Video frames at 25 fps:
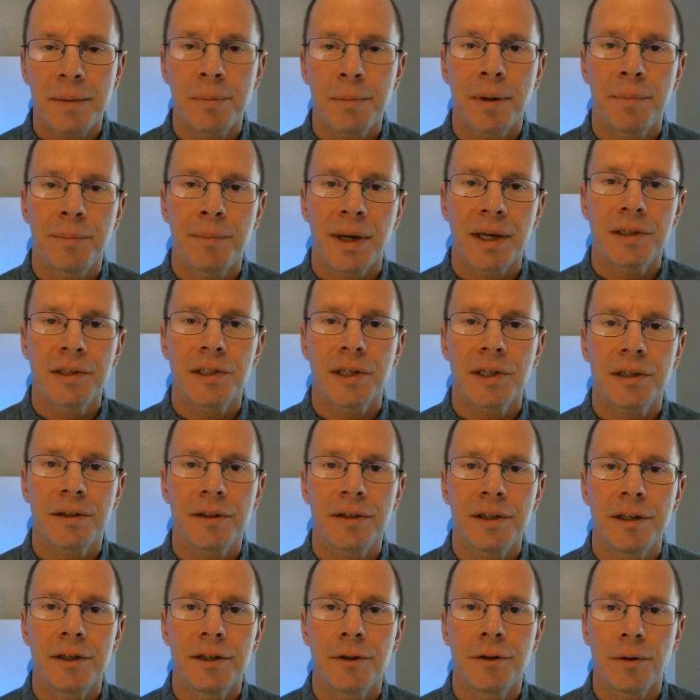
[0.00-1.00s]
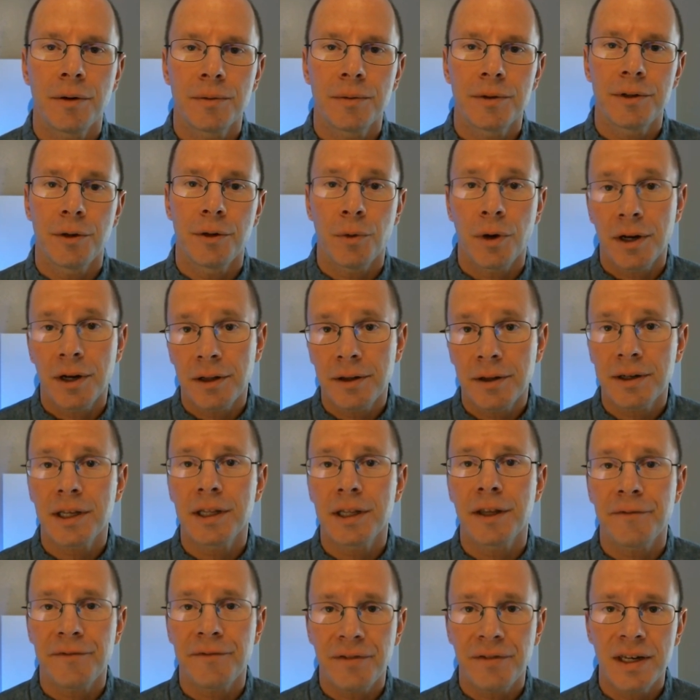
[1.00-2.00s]
but basically you want to look at
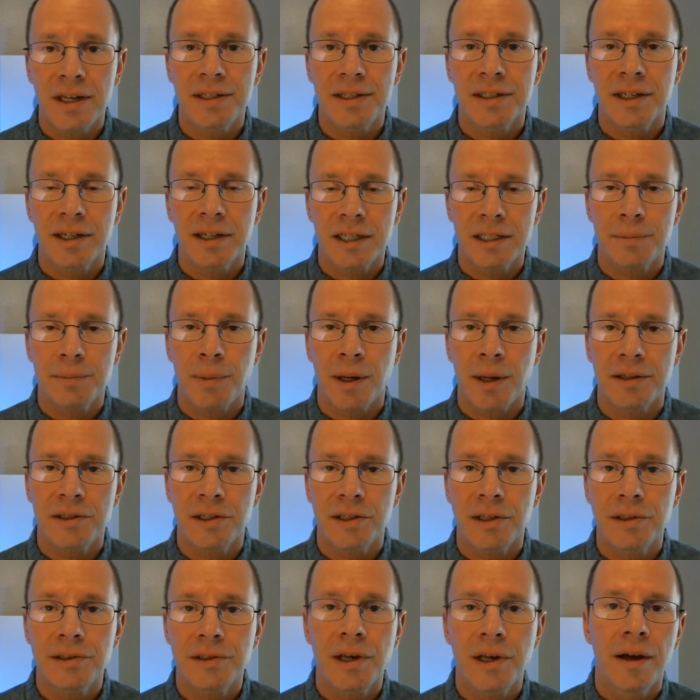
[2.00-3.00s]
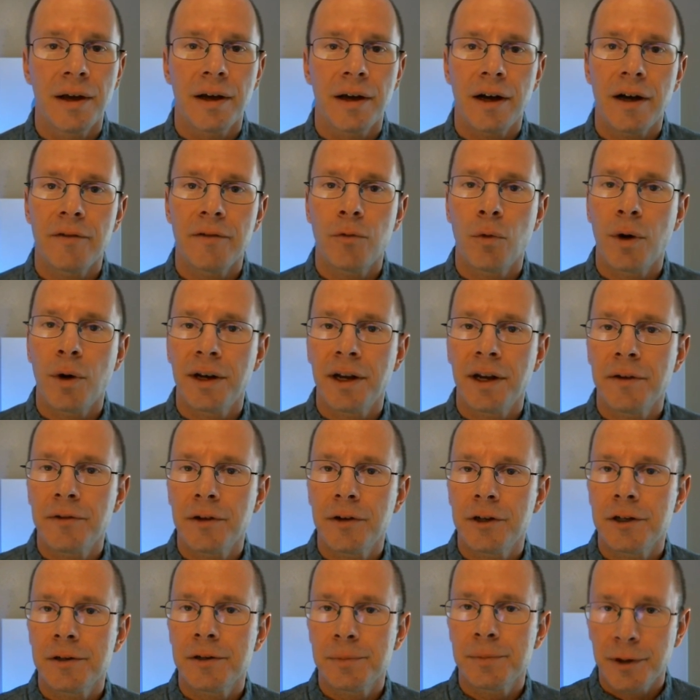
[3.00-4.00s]
the fees and expenses of whatever
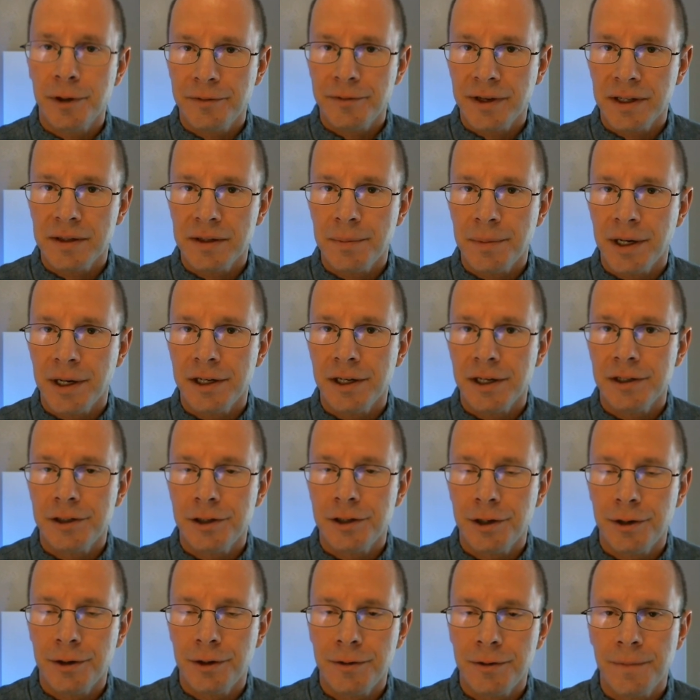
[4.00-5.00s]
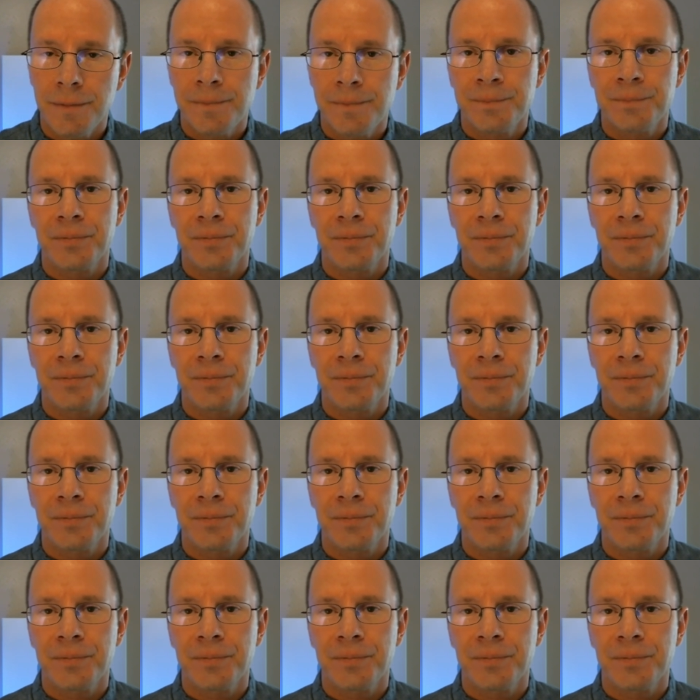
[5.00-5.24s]
you're moving the money to